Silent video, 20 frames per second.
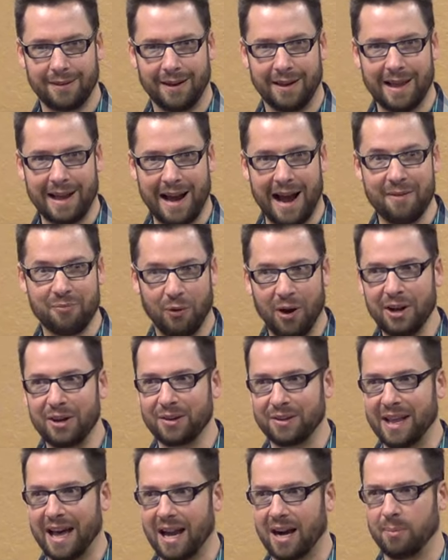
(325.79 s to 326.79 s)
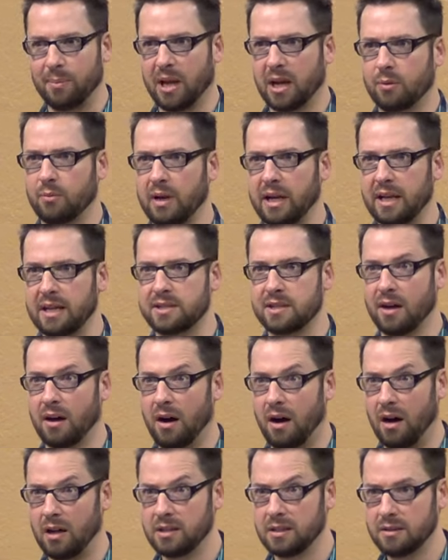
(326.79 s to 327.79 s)
Like, I've wondered that. I'm like, wait, is it
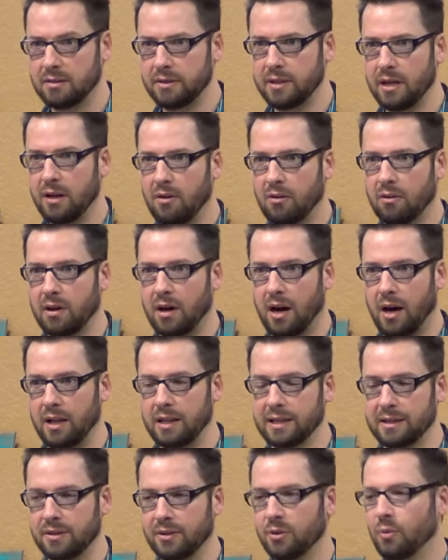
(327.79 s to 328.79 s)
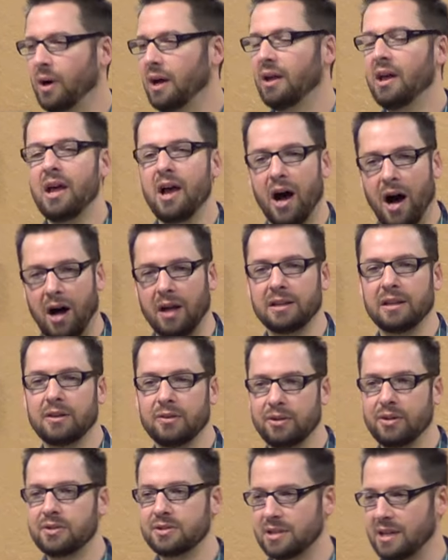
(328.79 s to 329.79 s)
hallelujah or alleluia? Well,
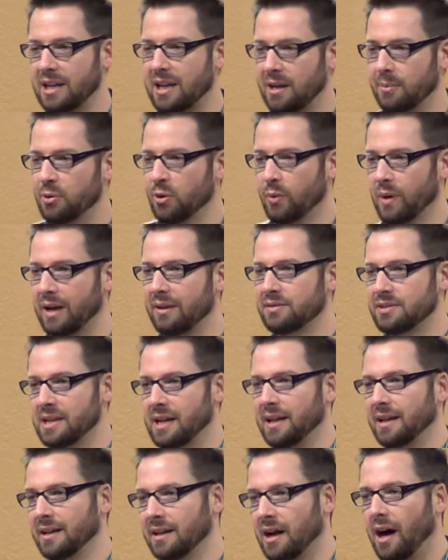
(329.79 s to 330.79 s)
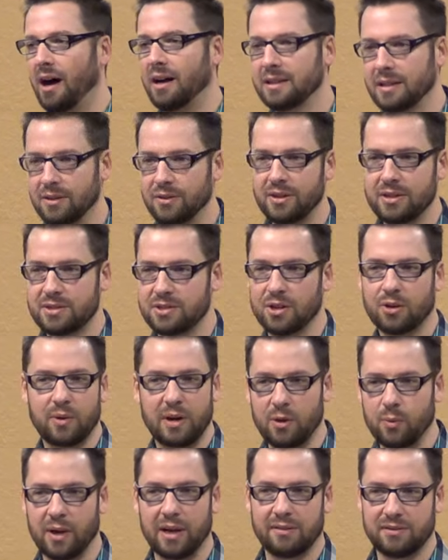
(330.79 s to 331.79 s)
hallelujah is the Hebrew way of saying it. Alleluia is the
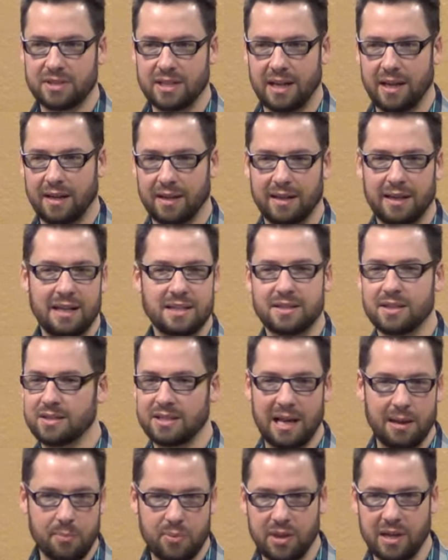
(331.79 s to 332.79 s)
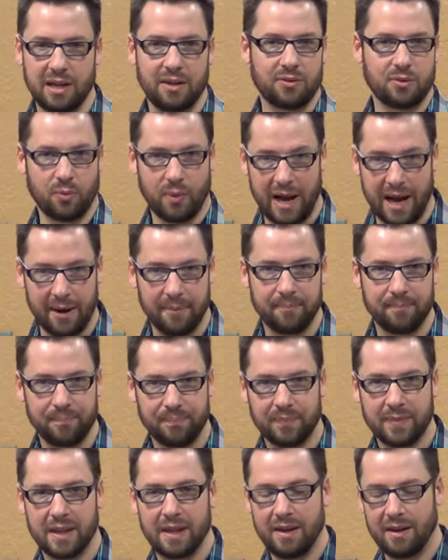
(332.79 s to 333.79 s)
Greek way of saying it. It's the same thing either way.
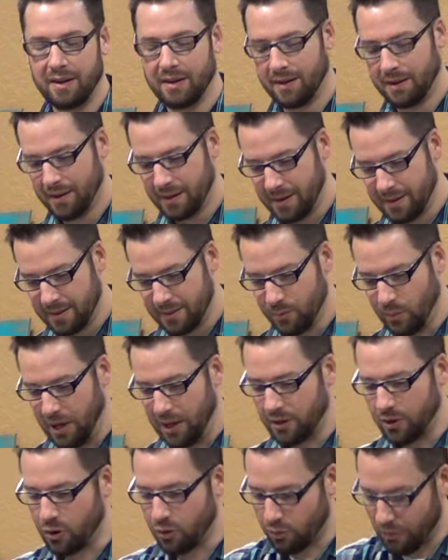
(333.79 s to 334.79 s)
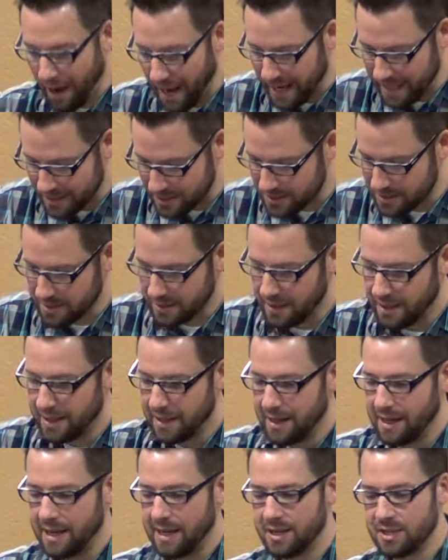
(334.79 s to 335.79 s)
Well, Christ
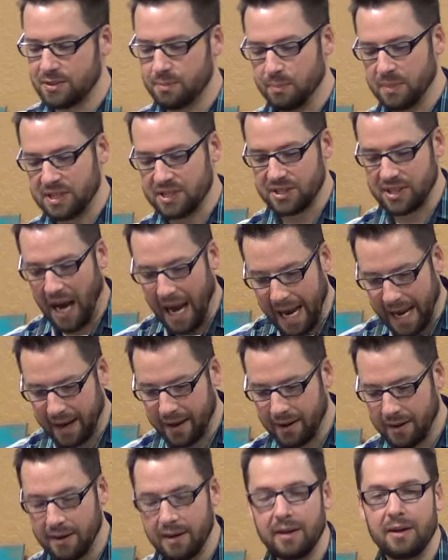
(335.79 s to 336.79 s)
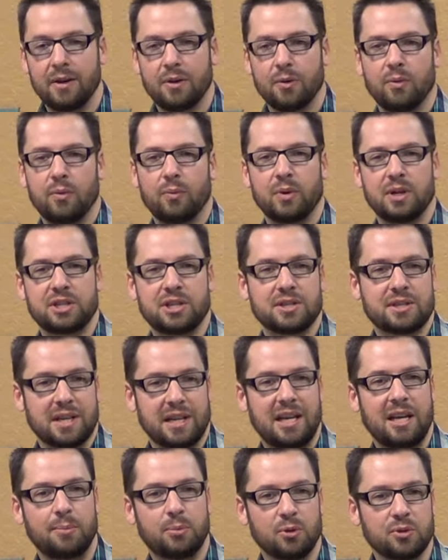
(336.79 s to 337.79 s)
is Messiah, which is a
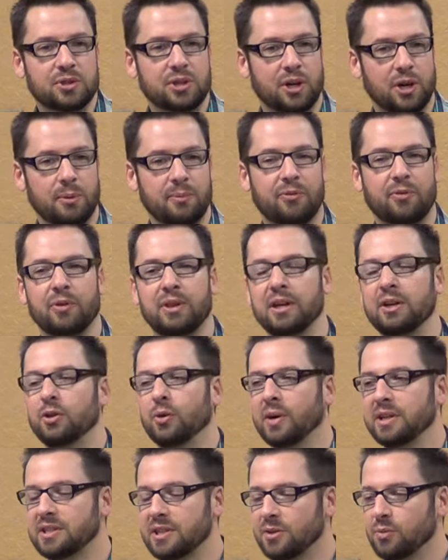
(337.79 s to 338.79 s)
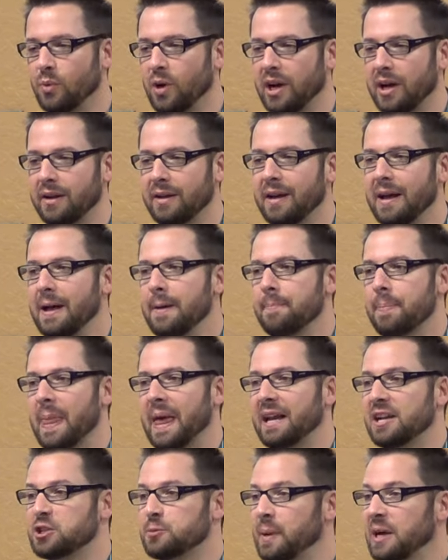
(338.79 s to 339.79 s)
Hebrew term for the anointed one.
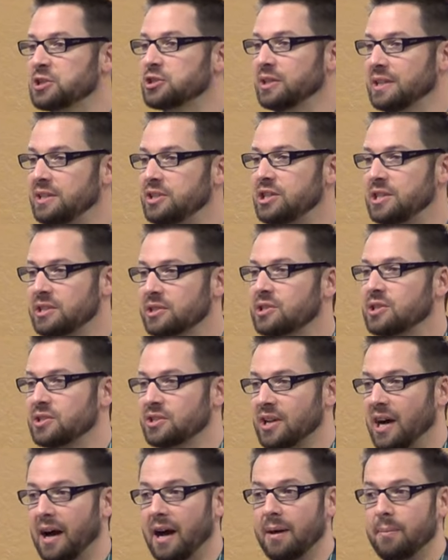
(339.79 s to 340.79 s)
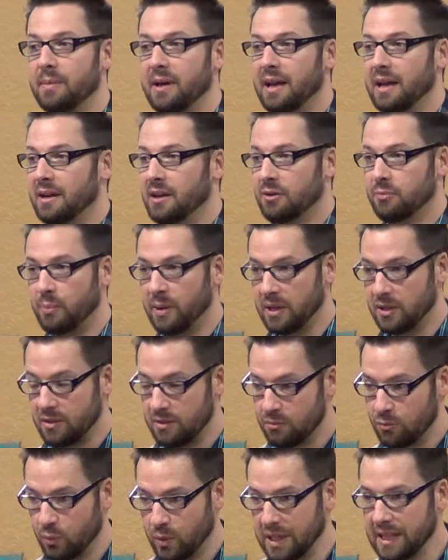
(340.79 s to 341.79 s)
And especially in Jesus' time, it had been
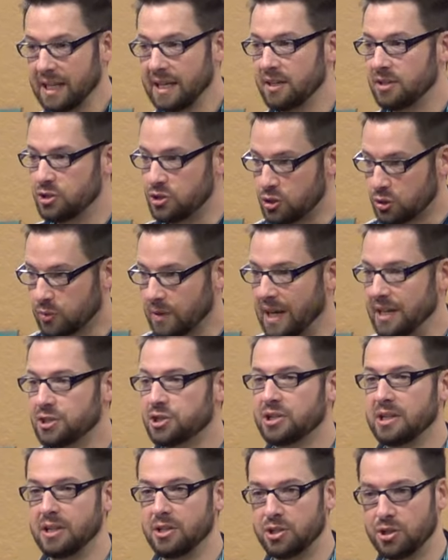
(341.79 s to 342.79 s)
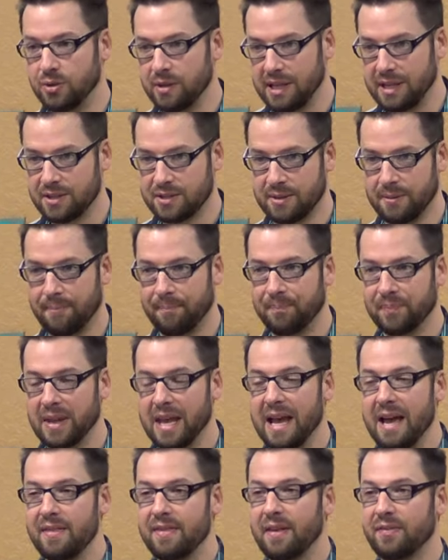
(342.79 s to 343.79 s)
really entrenched in Judaism
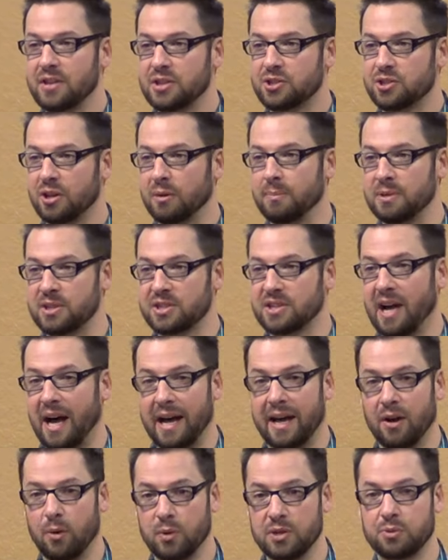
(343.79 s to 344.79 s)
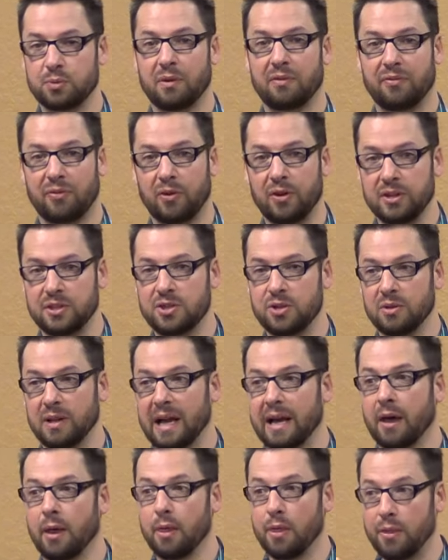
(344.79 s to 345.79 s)
that this term Messiah was referring to
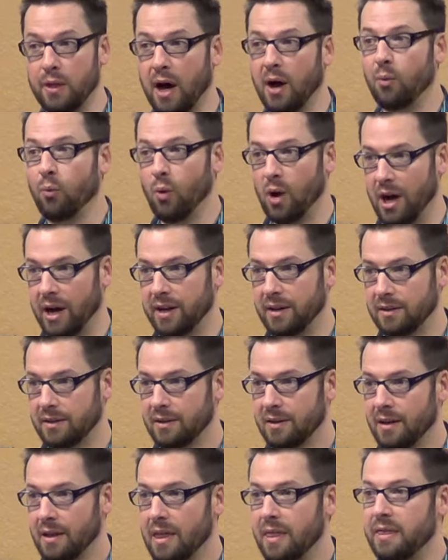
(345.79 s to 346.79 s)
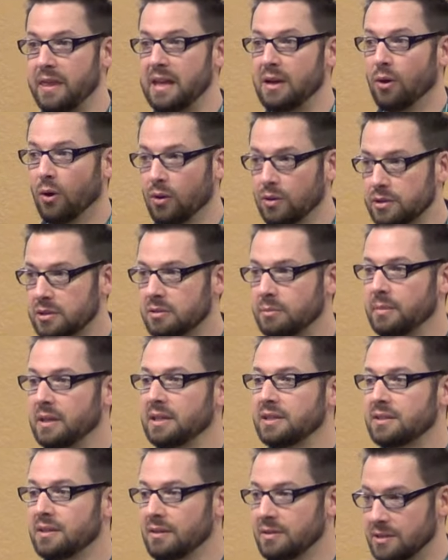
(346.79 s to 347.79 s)
like the one, the
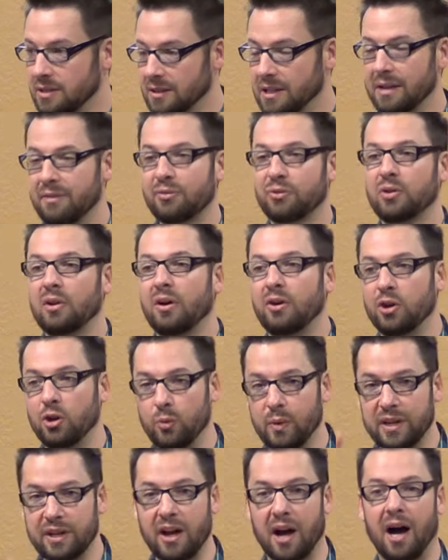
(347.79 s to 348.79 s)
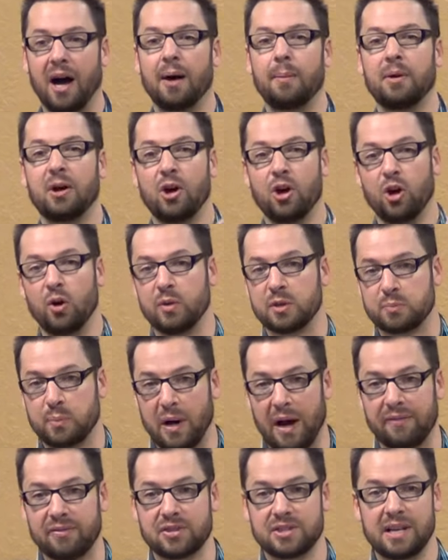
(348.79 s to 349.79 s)
ultimate deliverer who would come, who was
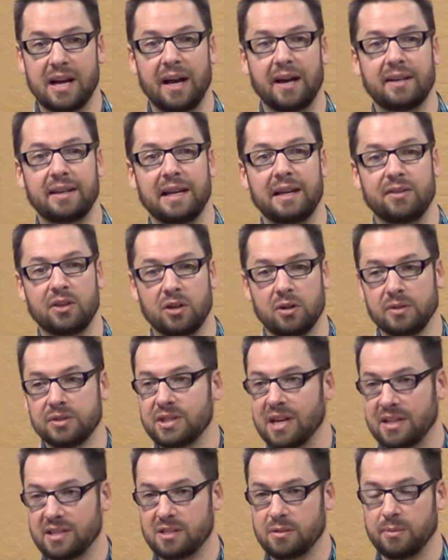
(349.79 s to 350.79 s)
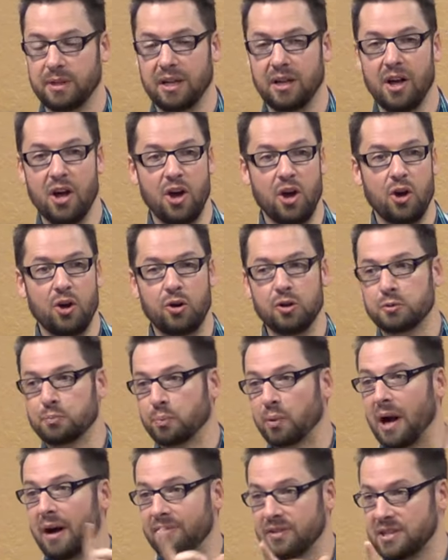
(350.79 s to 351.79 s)
prophesied in the Old Testament, whose
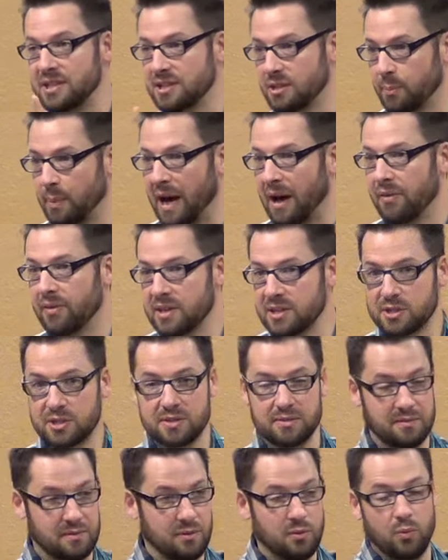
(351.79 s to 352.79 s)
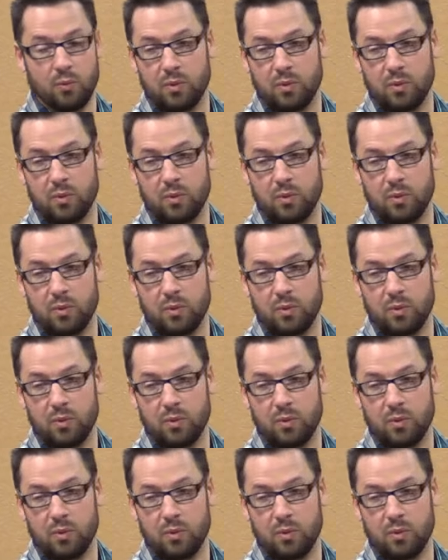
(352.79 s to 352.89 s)
prophecies about this